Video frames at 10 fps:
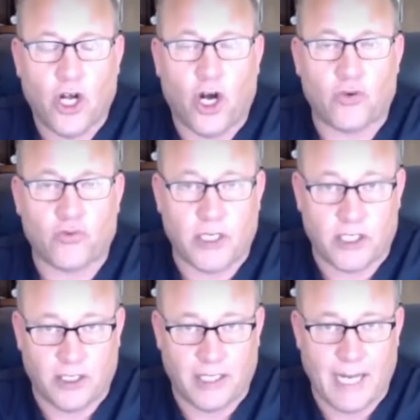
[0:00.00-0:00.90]
are
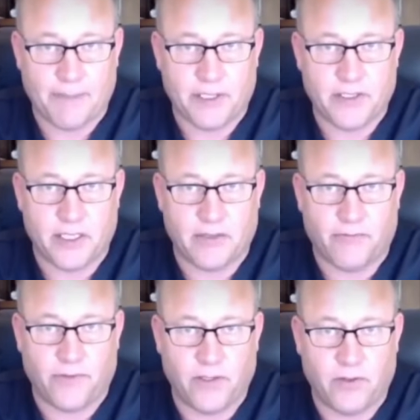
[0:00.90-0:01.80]
collapses on the
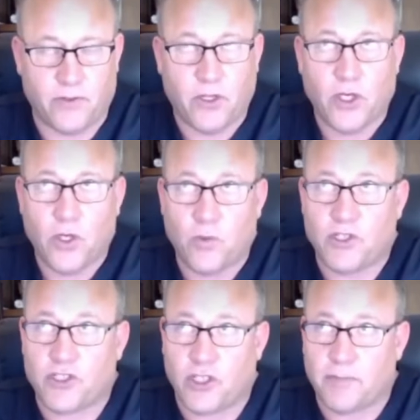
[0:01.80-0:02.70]
field with
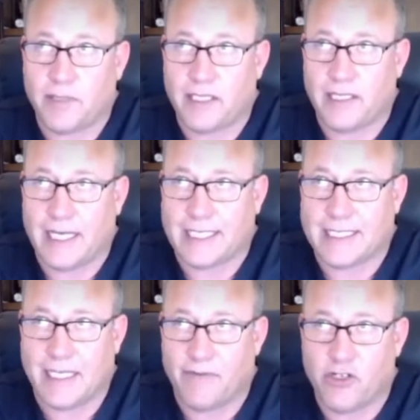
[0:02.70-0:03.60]
something like
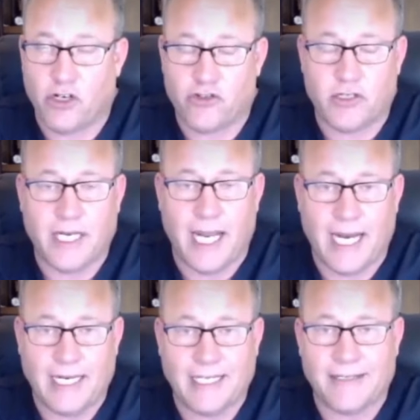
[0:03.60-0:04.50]

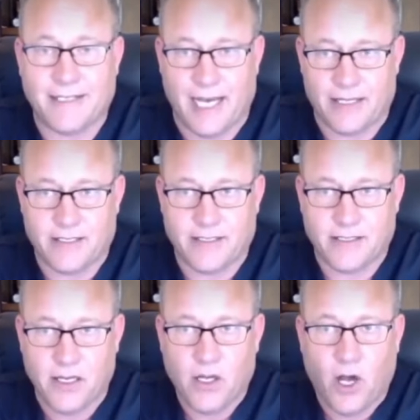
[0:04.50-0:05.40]
780 deaths
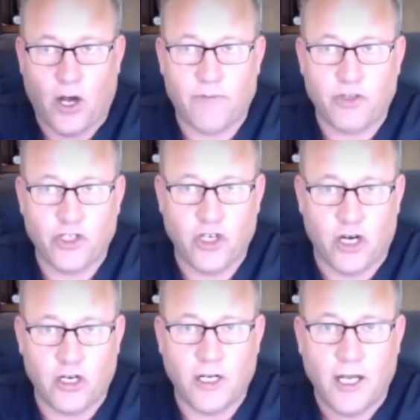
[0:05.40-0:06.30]
of
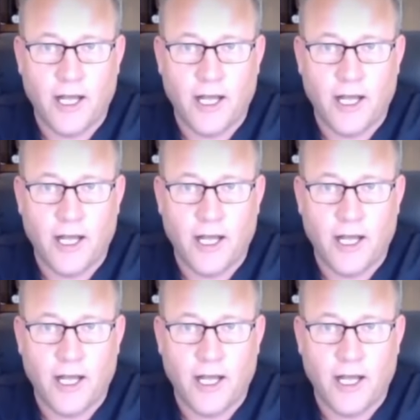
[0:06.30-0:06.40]
young,